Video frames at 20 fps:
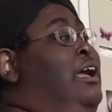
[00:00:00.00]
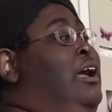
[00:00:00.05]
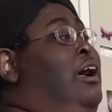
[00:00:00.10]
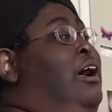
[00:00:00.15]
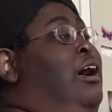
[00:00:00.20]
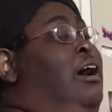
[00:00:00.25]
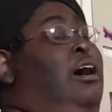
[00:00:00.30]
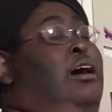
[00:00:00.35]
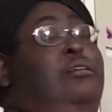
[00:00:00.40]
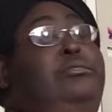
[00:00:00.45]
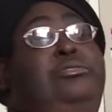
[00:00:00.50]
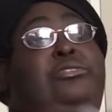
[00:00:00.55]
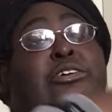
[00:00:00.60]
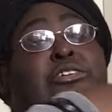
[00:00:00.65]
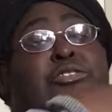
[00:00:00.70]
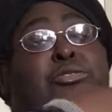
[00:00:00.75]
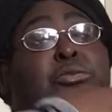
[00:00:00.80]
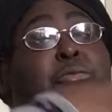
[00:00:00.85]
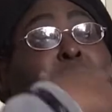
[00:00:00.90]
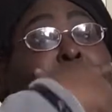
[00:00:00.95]
uh, this
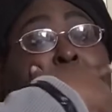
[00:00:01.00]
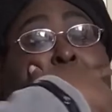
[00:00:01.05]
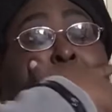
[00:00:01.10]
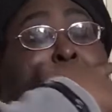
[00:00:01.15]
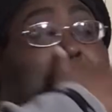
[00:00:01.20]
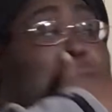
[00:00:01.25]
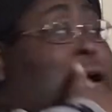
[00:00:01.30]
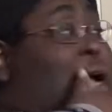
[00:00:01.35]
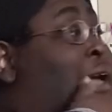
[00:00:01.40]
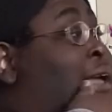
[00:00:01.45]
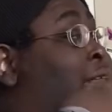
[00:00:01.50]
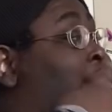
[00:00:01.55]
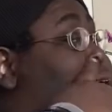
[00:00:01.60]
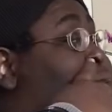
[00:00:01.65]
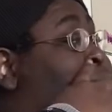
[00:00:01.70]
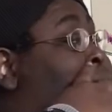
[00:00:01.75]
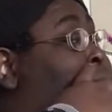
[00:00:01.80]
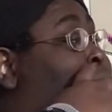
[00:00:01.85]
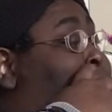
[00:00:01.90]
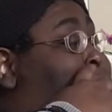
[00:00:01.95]
one right here, I did
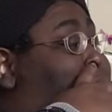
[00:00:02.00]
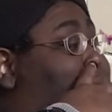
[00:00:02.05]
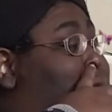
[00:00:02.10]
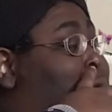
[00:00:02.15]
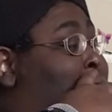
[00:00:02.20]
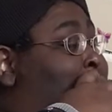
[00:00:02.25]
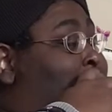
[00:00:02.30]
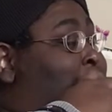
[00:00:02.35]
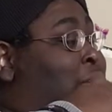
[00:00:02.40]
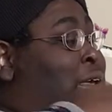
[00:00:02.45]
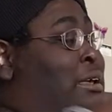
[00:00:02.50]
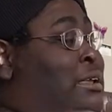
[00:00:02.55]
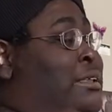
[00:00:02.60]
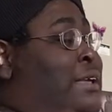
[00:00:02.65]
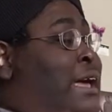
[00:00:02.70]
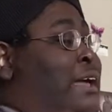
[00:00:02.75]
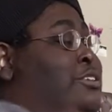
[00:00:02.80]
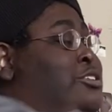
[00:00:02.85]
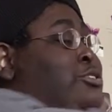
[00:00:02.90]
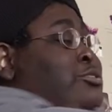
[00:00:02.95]
not put any
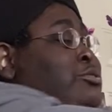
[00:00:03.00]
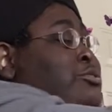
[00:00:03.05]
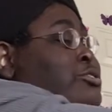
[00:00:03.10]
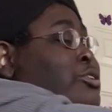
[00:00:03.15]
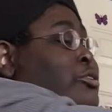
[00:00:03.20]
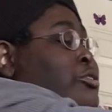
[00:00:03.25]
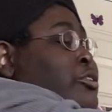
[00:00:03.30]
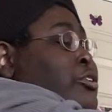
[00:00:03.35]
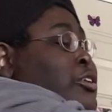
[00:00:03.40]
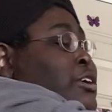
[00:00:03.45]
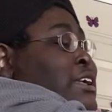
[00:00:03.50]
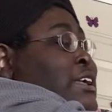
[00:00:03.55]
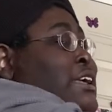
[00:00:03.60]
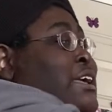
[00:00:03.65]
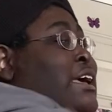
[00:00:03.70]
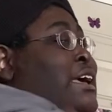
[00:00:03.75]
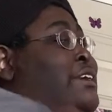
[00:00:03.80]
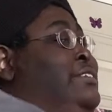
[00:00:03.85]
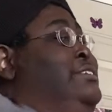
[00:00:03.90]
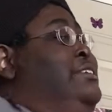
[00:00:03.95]
tattoos on her
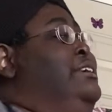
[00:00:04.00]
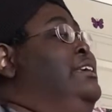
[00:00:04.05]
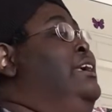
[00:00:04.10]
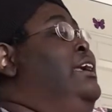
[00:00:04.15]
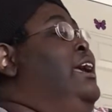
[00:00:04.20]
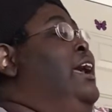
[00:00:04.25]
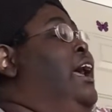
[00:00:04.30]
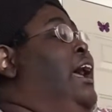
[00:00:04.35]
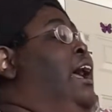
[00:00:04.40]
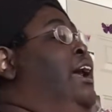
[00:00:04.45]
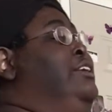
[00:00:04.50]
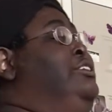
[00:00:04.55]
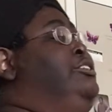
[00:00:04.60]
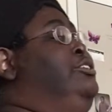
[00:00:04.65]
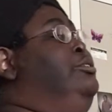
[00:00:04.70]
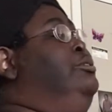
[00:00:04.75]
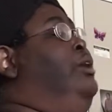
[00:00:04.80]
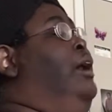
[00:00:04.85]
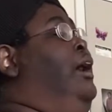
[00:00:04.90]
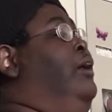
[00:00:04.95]
yet. I
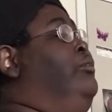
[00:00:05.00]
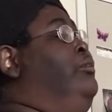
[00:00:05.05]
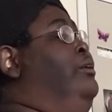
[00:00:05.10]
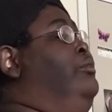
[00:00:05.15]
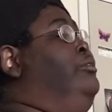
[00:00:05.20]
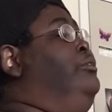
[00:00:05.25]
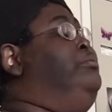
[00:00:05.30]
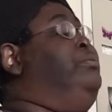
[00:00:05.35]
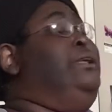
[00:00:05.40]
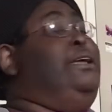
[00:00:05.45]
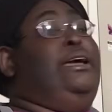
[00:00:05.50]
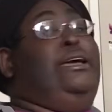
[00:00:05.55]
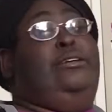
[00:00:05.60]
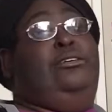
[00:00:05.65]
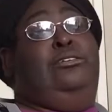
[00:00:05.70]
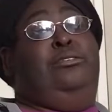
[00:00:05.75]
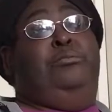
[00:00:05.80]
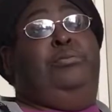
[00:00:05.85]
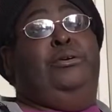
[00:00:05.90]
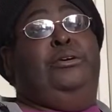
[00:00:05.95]
do, however, plan
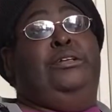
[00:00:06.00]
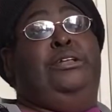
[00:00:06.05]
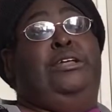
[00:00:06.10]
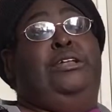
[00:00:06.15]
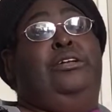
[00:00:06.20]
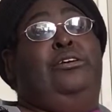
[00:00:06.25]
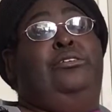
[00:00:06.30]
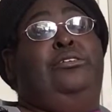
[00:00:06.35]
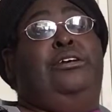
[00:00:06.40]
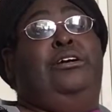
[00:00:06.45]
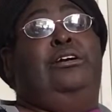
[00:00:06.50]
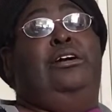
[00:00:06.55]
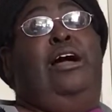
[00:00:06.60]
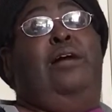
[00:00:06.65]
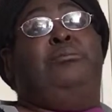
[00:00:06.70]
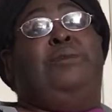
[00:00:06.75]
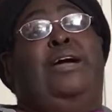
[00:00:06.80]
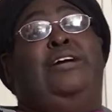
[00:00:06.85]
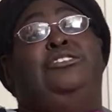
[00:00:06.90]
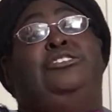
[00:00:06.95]
on putting it on there. I'm
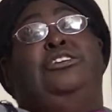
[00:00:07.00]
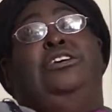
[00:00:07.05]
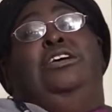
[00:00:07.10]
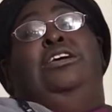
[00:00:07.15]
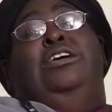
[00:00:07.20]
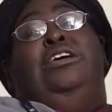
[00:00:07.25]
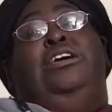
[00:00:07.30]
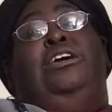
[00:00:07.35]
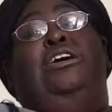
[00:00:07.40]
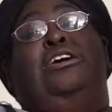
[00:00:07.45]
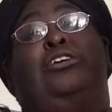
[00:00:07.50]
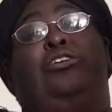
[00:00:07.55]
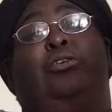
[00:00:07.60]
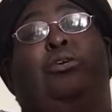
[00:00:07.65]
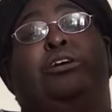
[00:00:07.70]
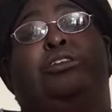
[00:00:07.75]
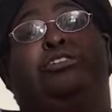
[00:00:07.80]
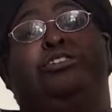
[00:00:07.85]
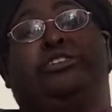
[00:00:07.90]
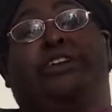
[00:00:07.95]
actually
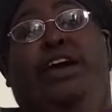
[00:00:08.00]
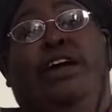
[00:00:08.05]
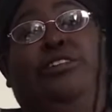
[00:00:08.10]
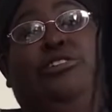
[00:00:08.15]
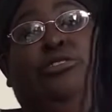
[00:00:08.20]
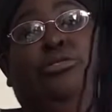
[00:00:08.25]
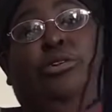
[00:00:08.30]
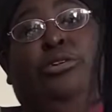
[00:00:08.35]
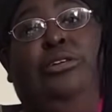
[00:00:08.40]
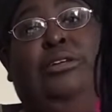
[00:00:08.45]
going to tattoo her